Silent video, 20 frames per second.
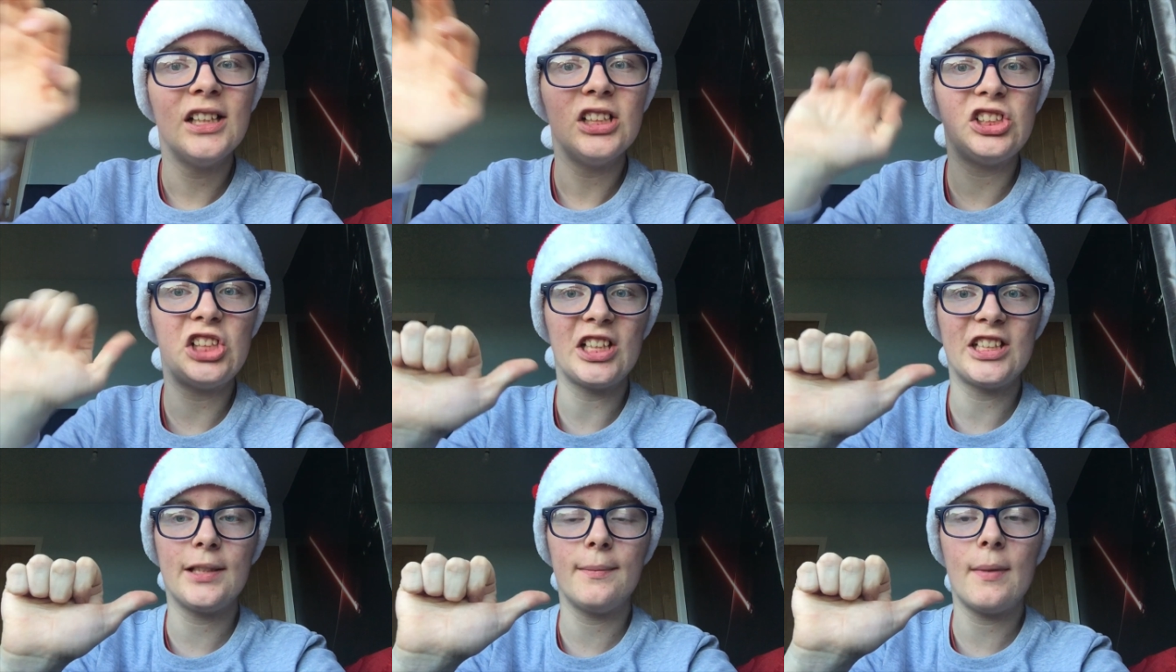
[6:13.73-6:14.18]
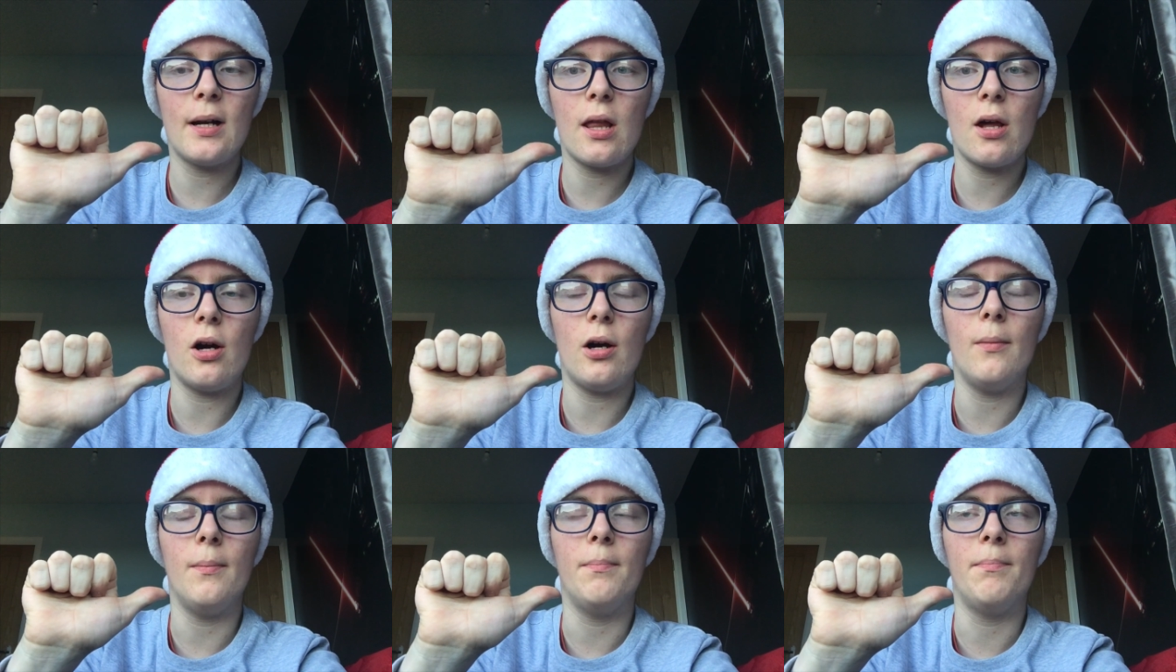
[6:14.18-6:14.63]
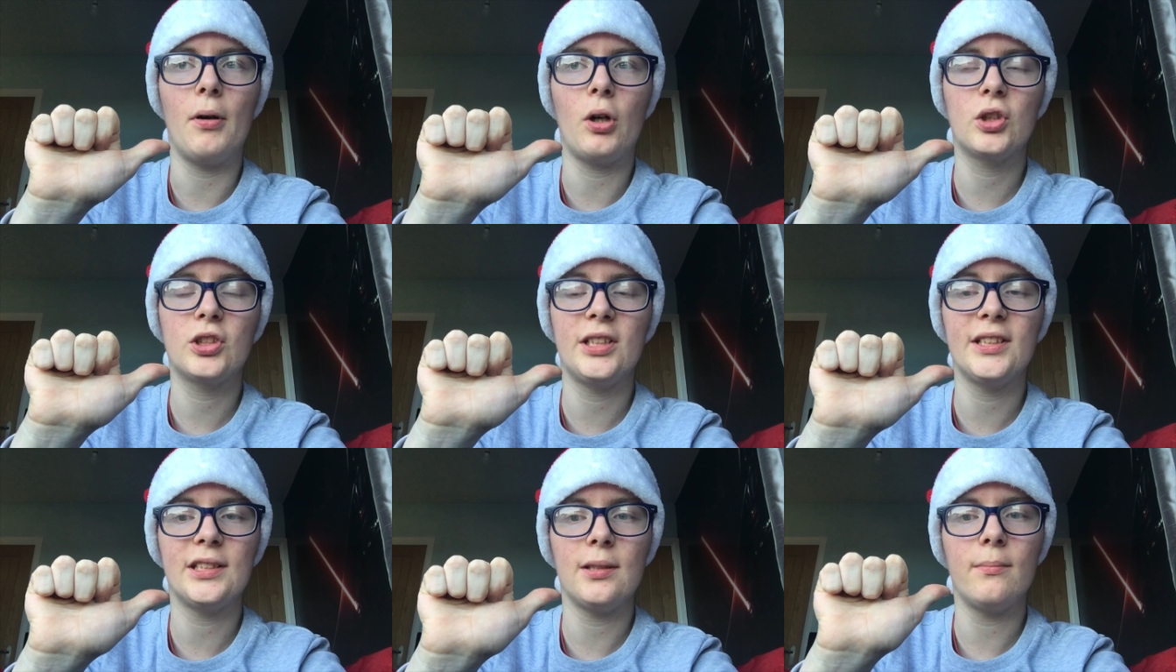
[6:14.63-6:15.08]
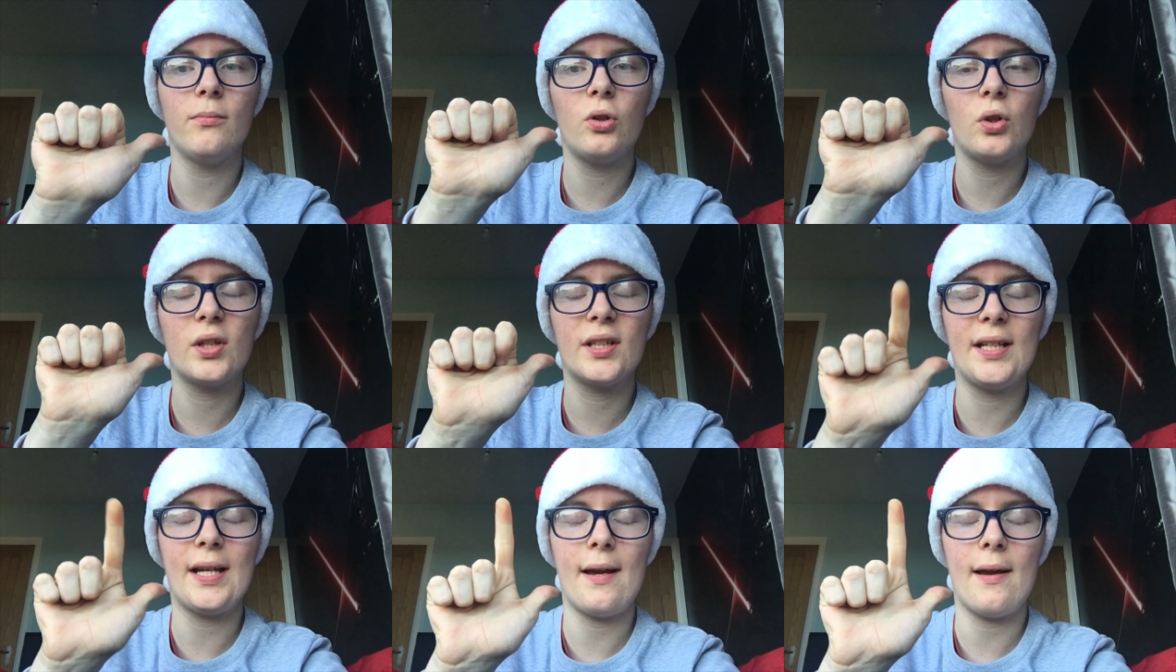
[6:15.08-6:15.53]
Jesse Miller unboxings and
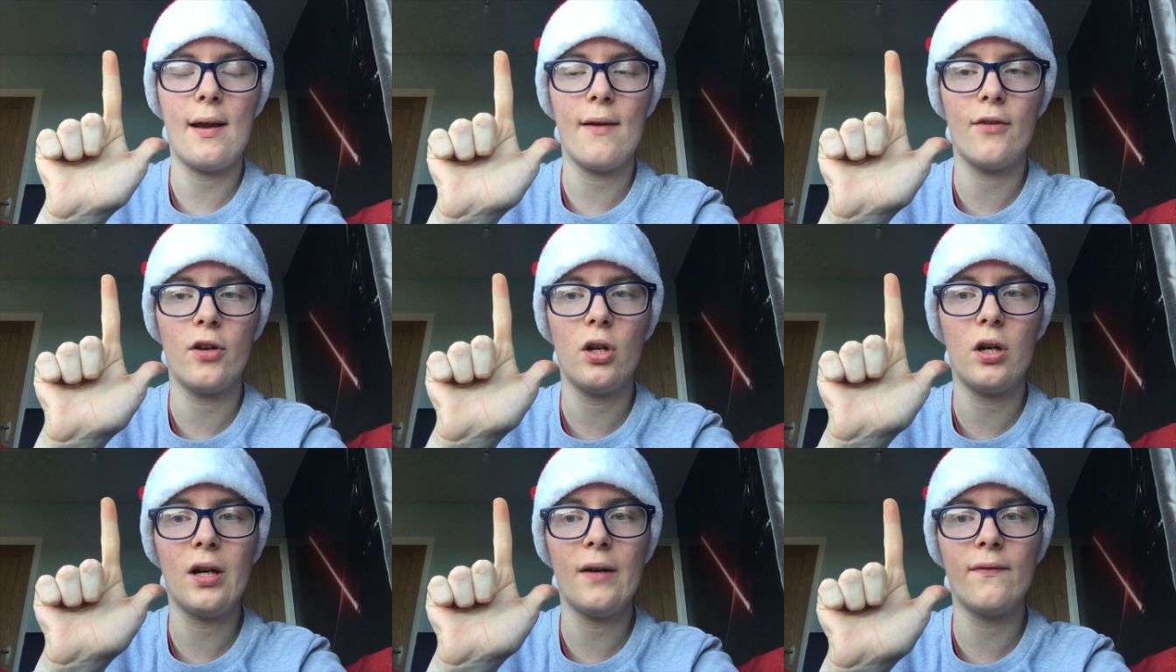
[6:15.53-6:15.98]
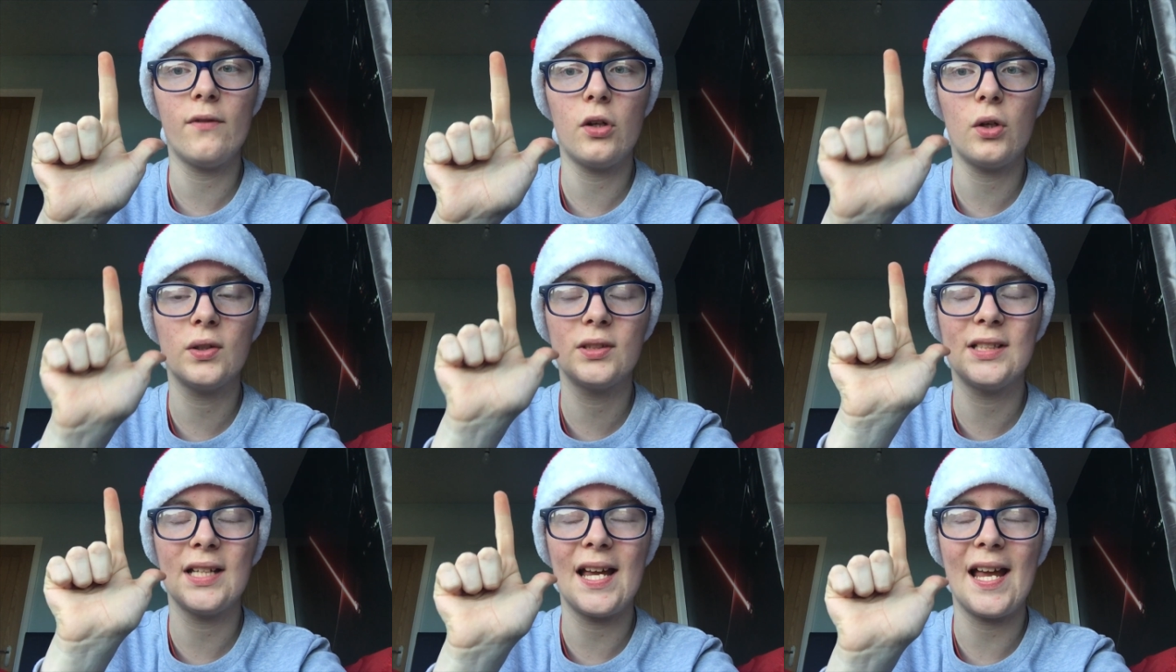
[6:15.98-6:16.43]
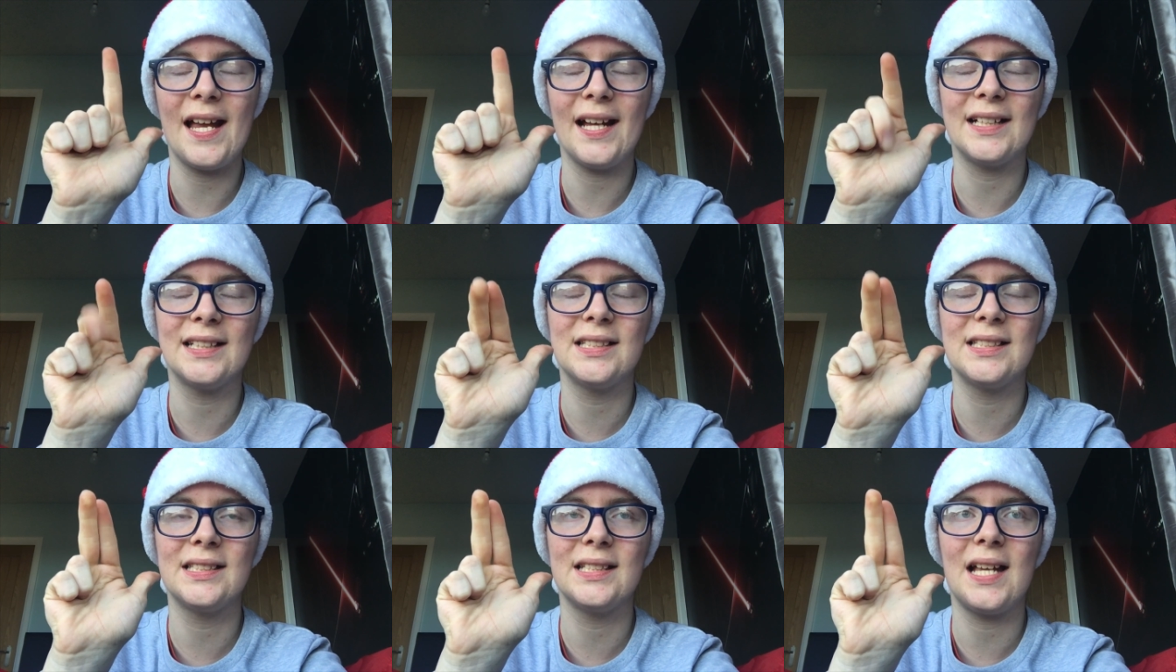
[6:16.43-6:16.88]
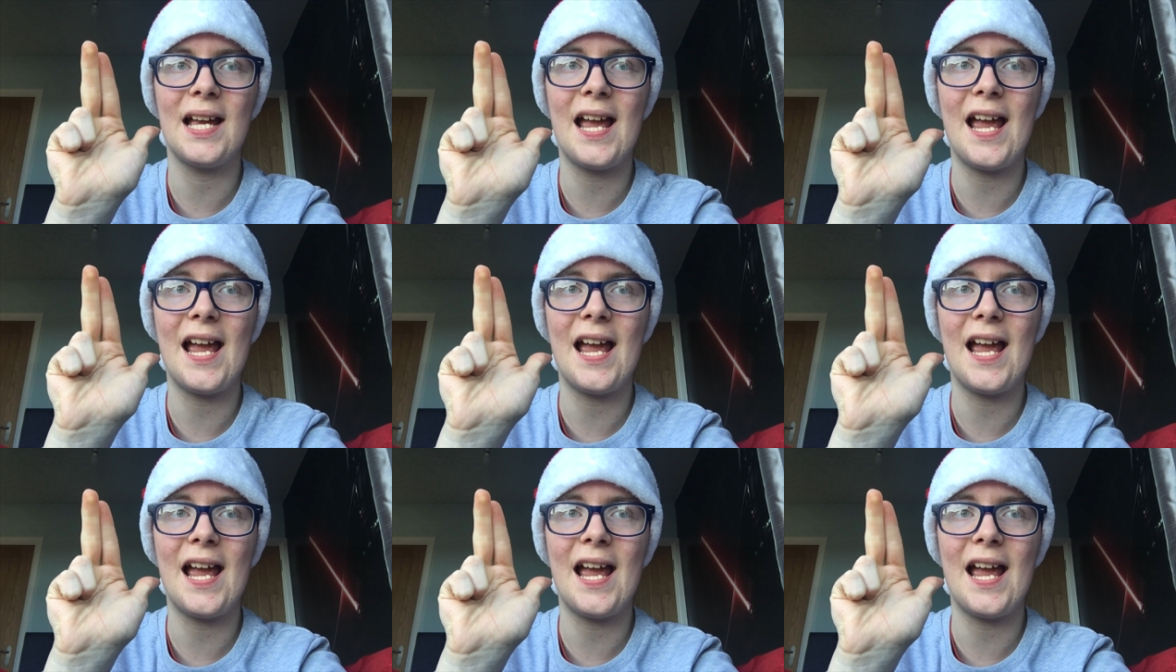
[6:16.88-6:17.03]
more, Kevin Hart vlogs, X,